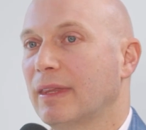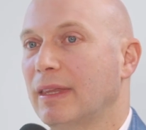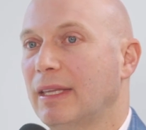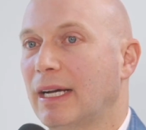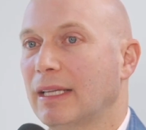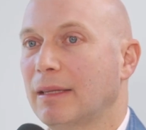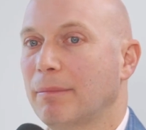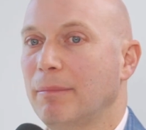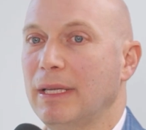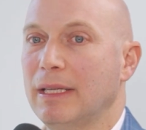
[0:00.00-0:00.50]

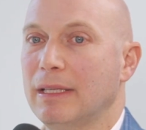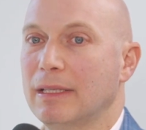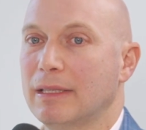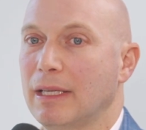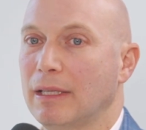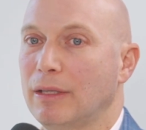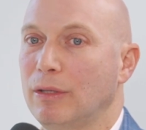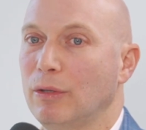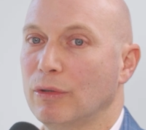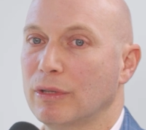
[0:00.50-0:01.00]
That means
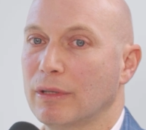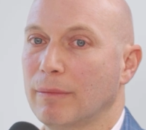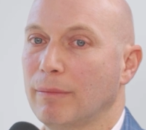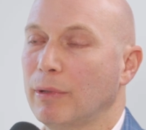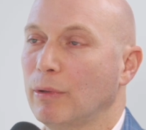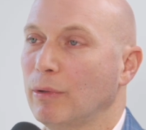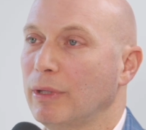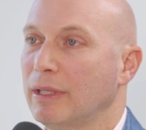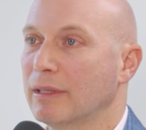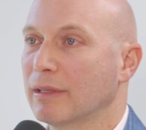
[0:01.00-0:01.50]
that those
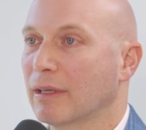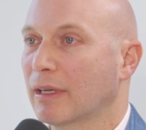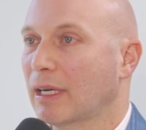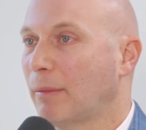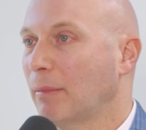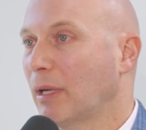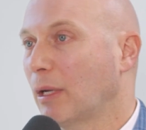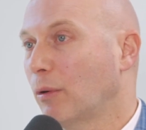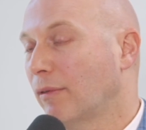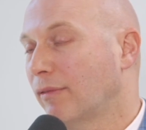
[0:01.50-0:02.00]
employees are
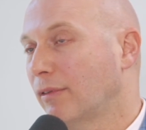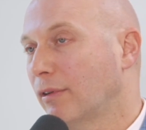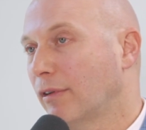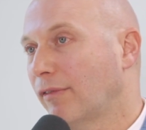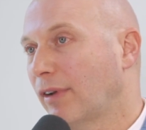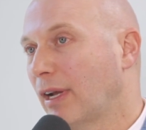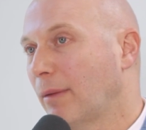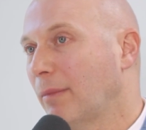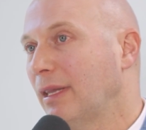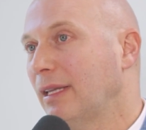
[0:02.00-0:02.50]
coming with their
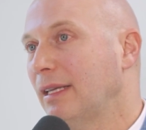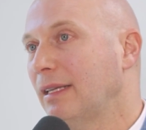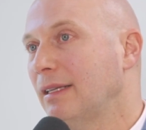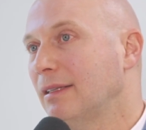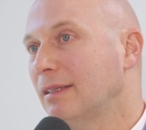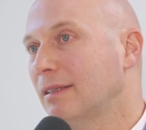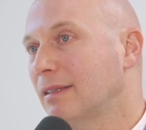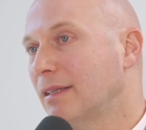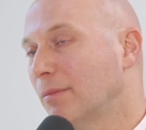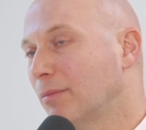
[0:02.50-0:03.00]

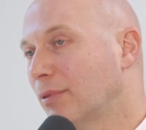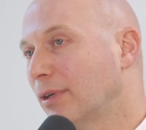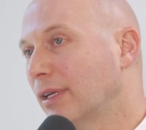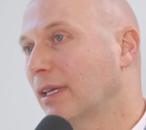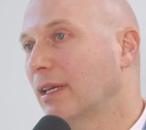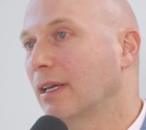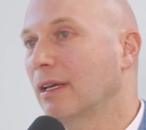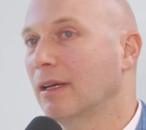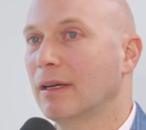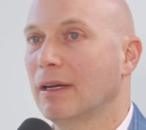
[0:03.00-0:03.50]
families. They're
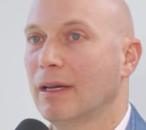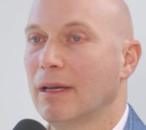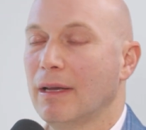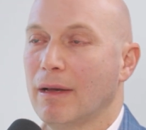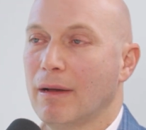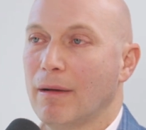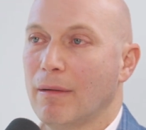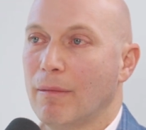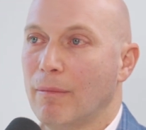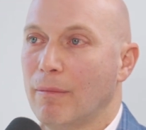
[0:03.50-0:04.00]
bringing
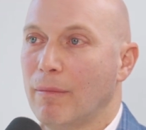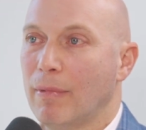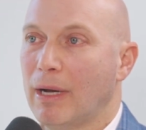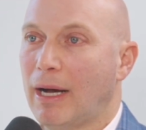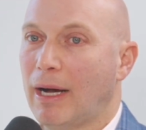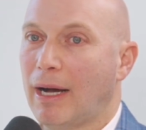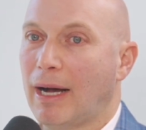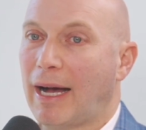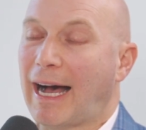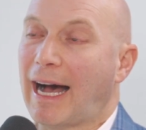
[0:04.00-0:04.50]

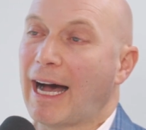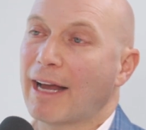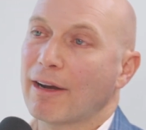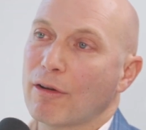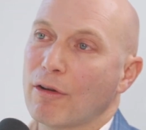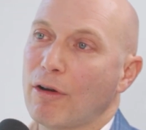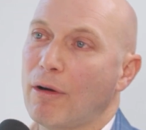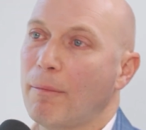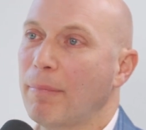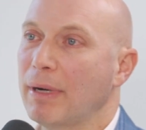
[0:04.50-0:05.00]
other
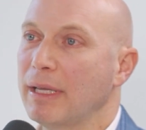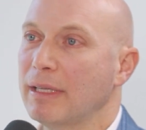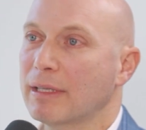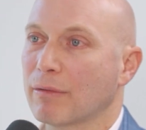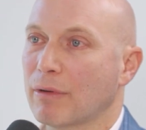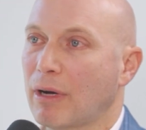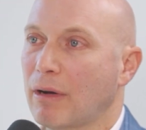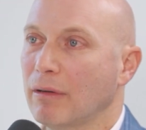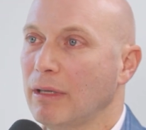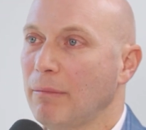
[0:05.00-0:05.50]
companies
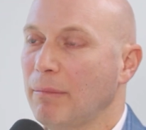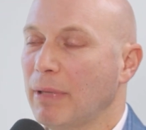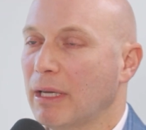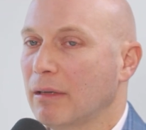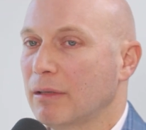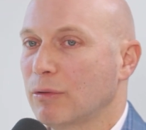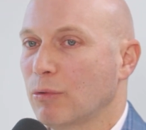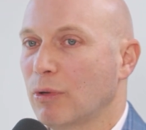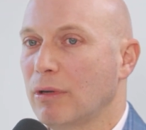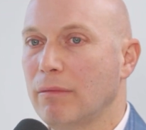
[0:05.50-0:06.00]
around them,
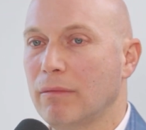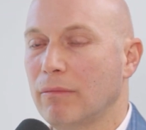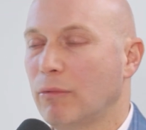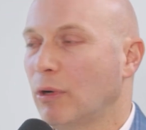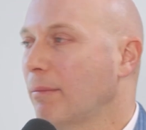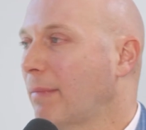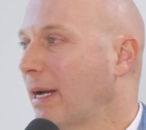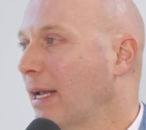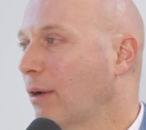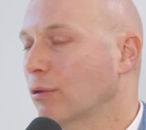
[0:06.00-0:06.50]
because when
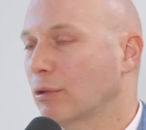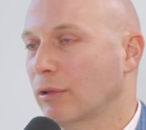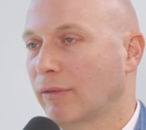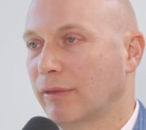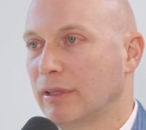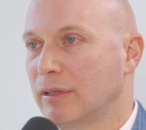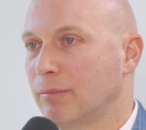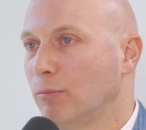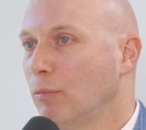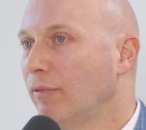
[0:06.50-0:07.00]

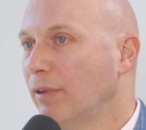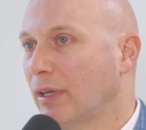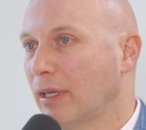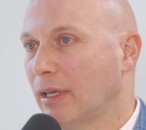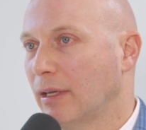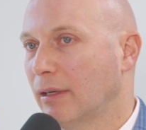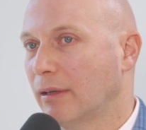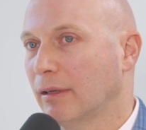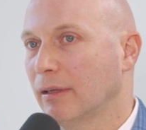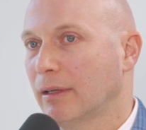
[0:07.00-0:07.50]
Microsoft is moving
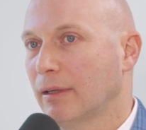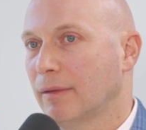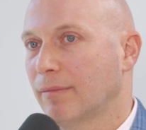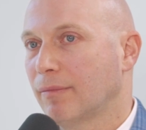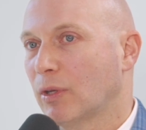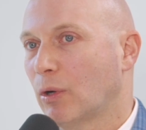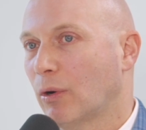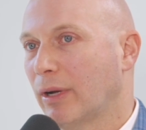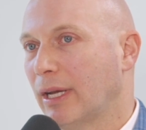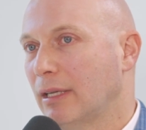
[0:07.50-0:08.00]
here,
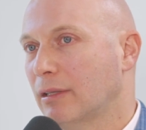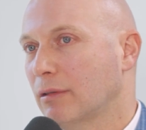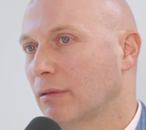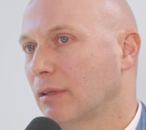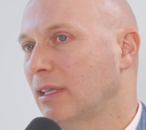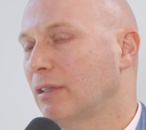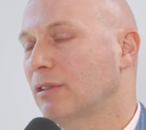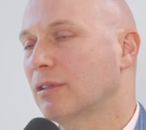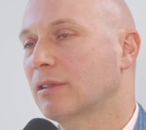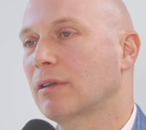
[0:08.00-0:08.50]
okay, so
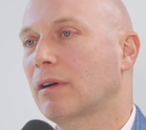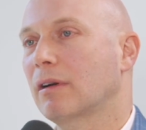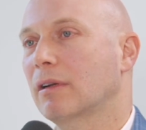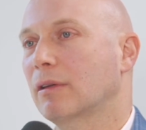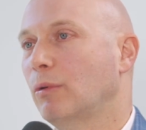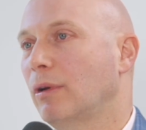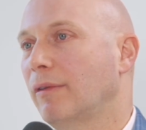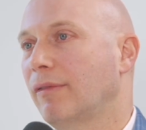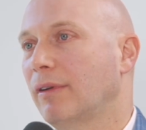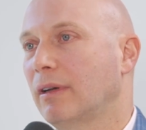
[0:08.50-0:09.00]
they
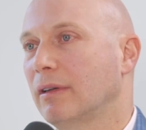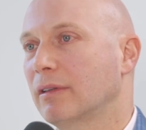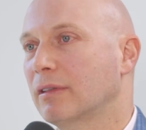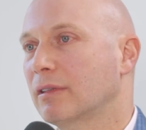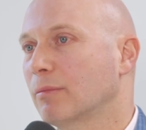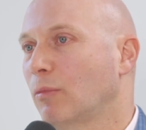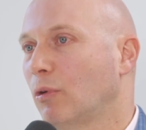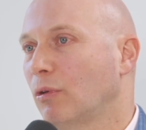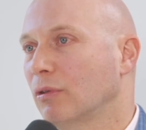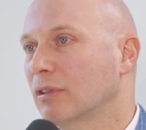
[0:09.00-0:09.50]
start with a
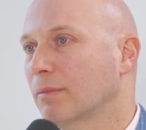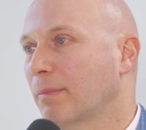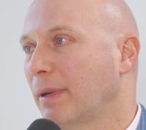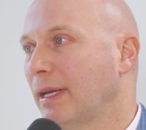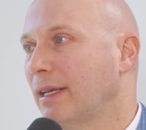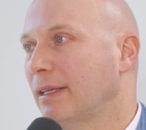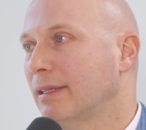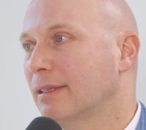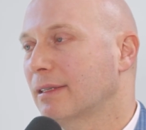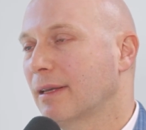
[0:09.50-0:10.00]
small
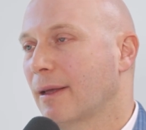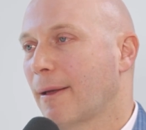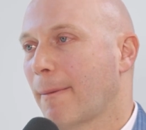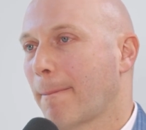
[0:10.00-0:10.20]
space,